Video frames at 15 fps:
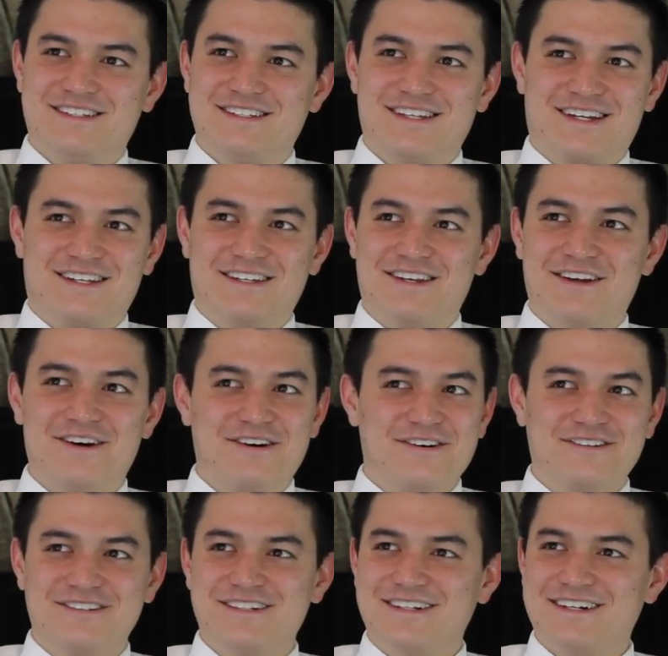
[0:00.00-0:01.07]
It's like,
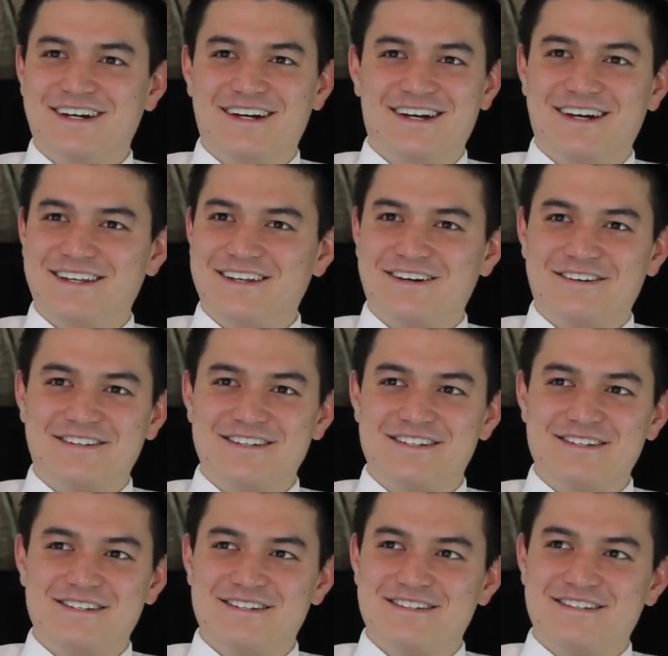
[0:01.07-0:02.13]
no, this
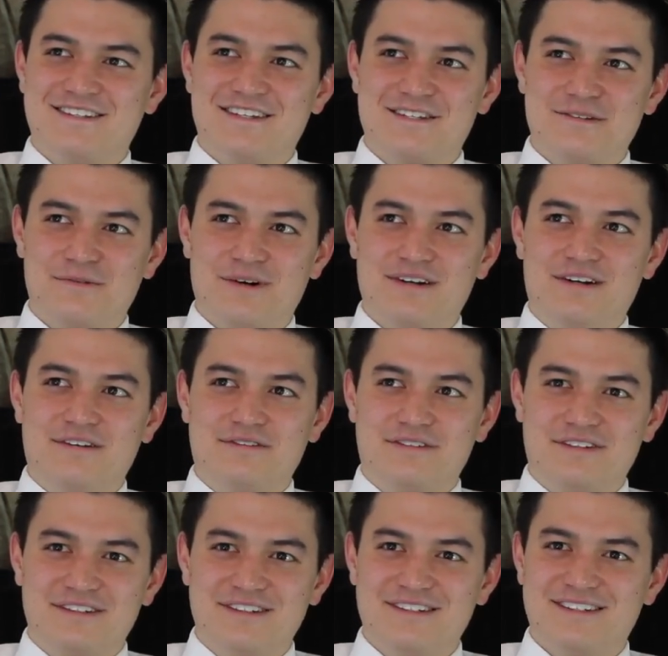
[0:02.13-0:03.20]
is
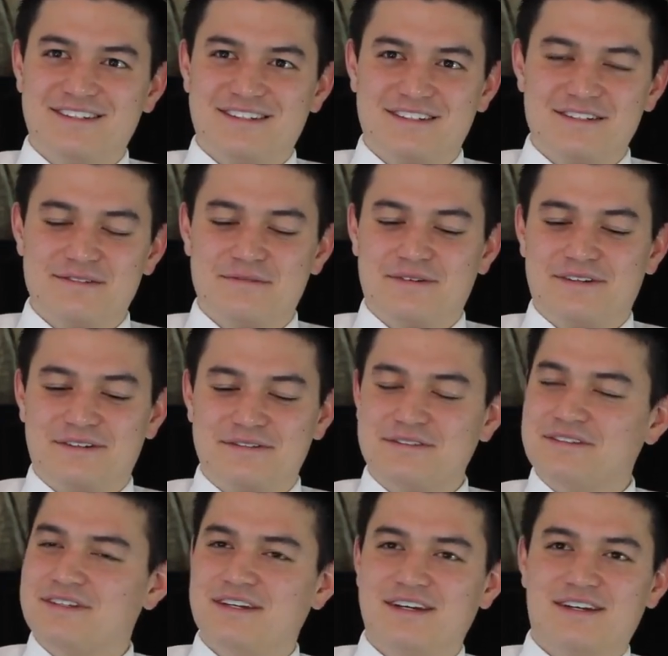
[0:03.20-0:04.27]
wonderful. This is
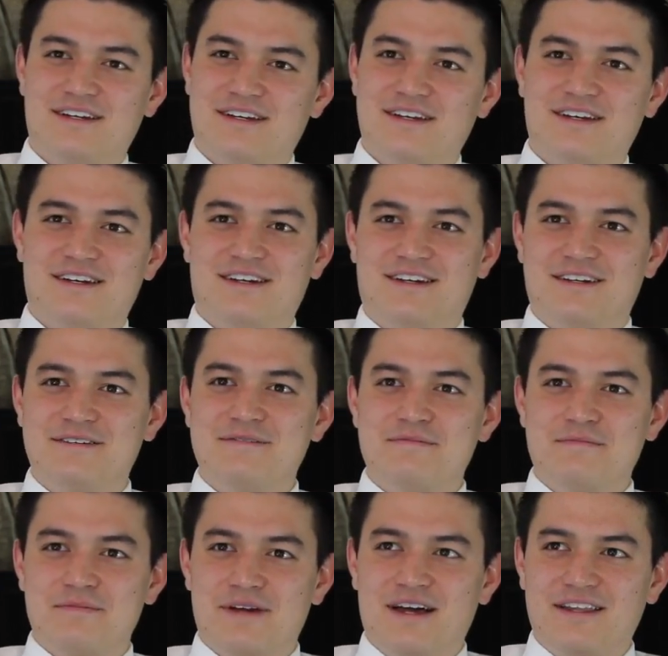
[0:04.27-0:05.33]
wonderful.
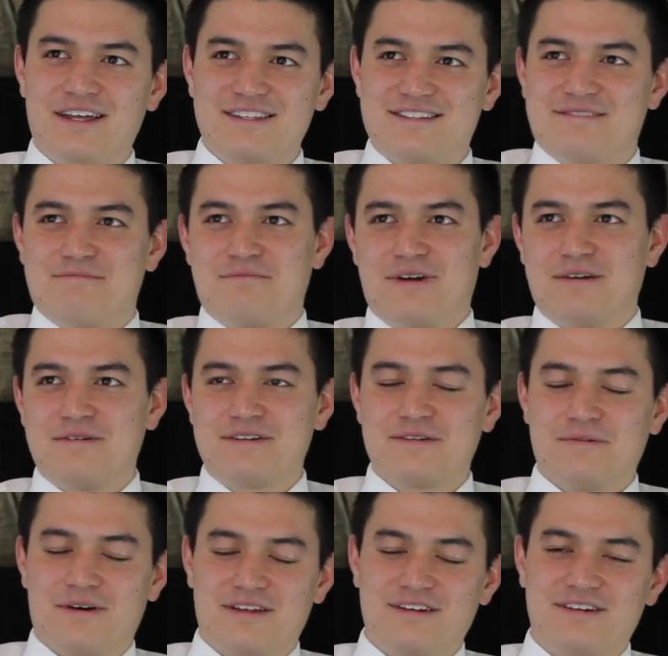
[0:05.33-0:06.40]
Yeah, that's pretty much
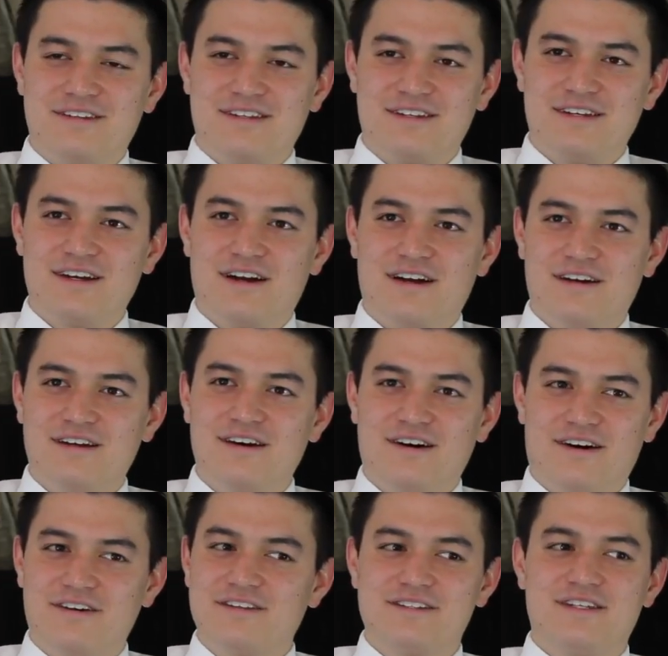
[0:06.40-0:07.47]
the weather in the DR
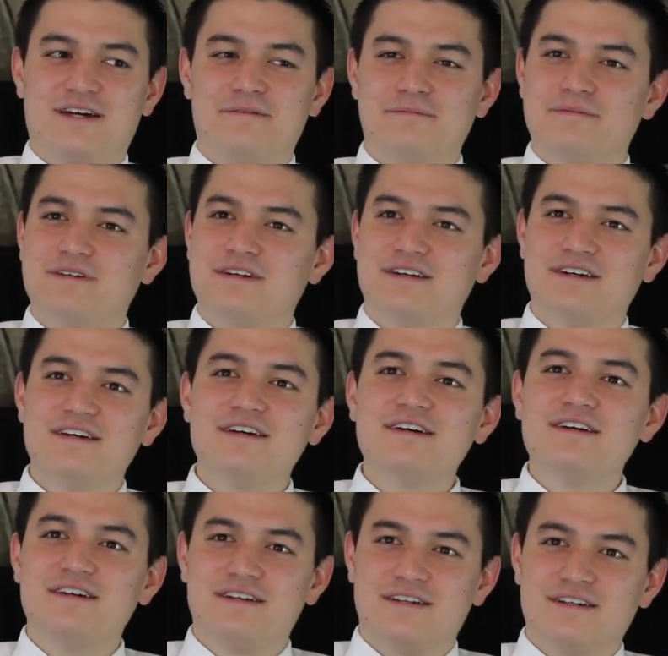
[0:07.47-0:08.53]
all the time.
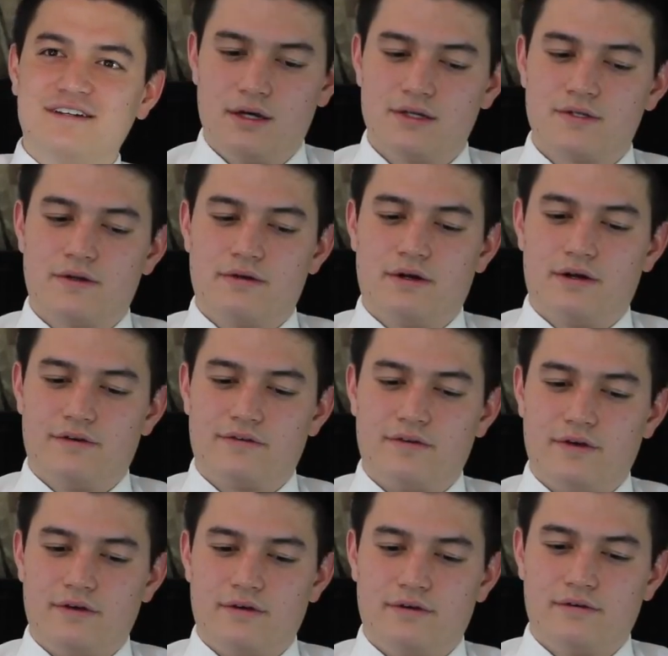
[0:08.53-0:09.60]
So there are a
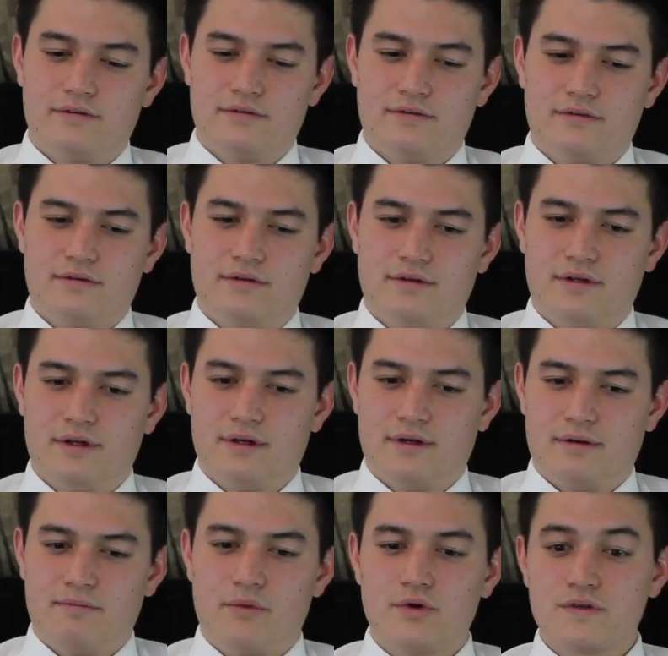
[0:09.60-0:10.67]
few
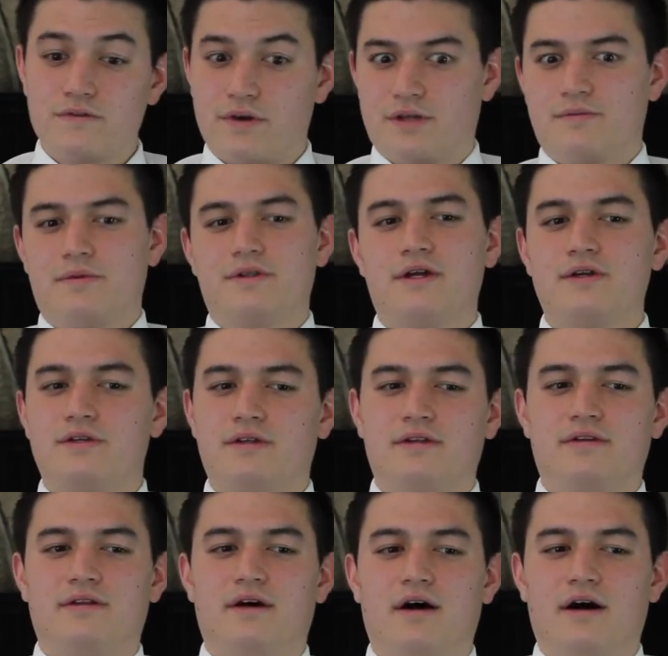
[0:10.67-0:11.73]
modes of transportation.